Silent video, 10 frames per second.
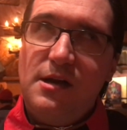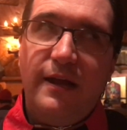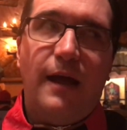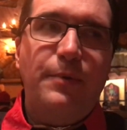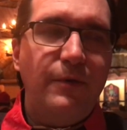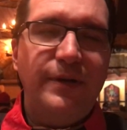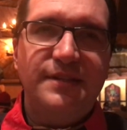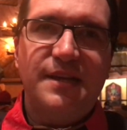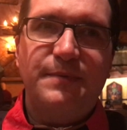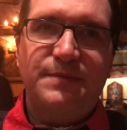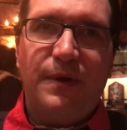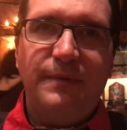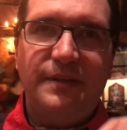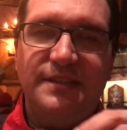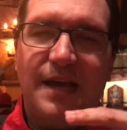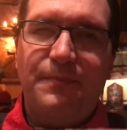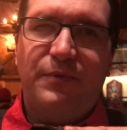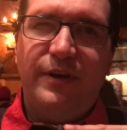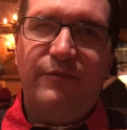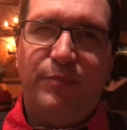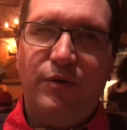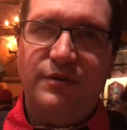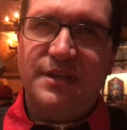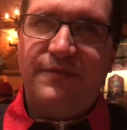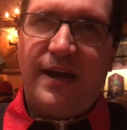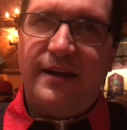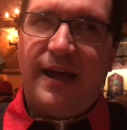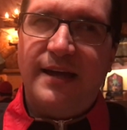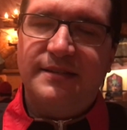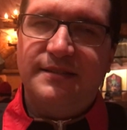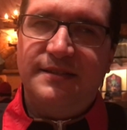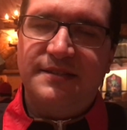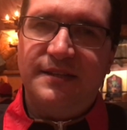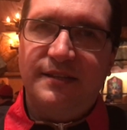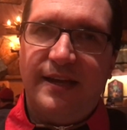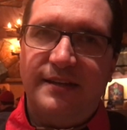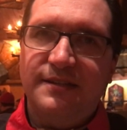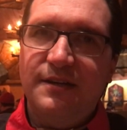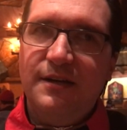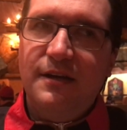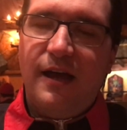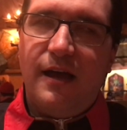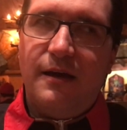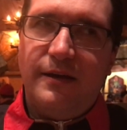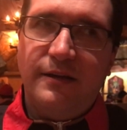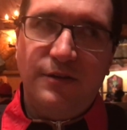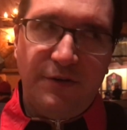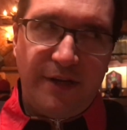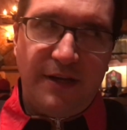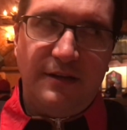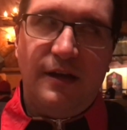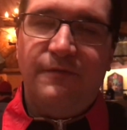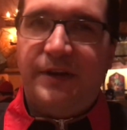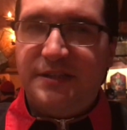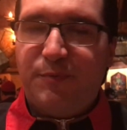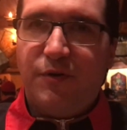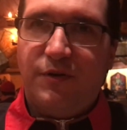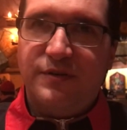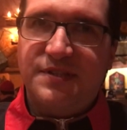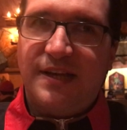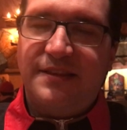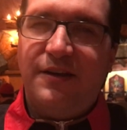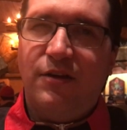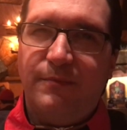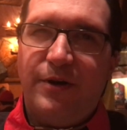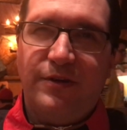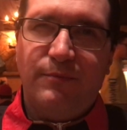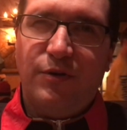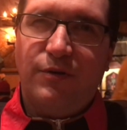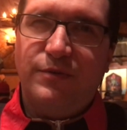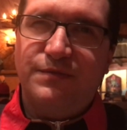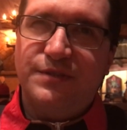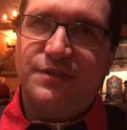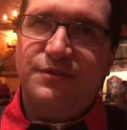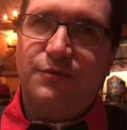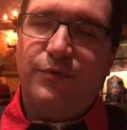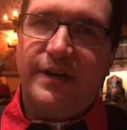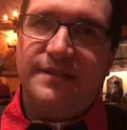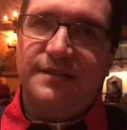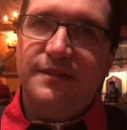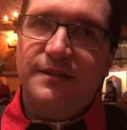Yeah, I'd probably rank this up as probably in the top 3 of burgers I've had at Disneyland, including event burgers like the All-American Burger, which was great.